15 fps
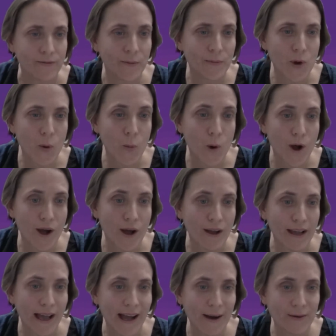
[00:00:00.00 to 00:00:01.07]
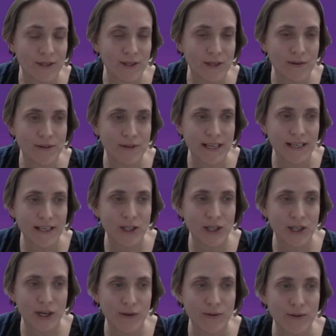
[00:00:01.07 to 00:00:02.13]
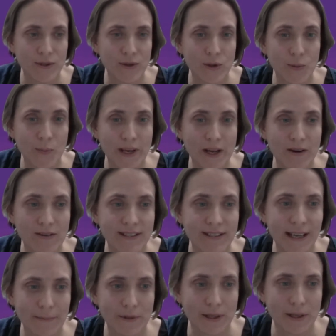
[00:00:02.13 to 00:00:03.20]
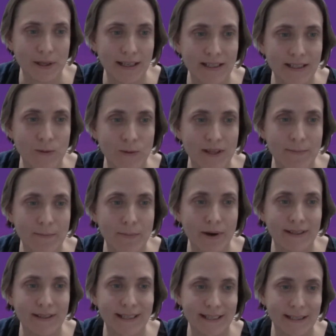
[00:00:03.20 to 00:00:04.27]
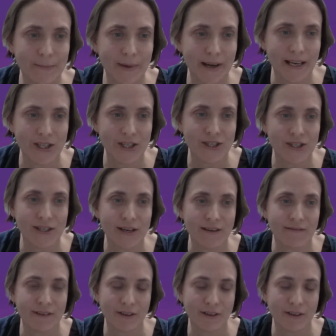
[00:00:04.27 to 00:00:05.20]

From your work, how do you think dose could be conceptualised within participation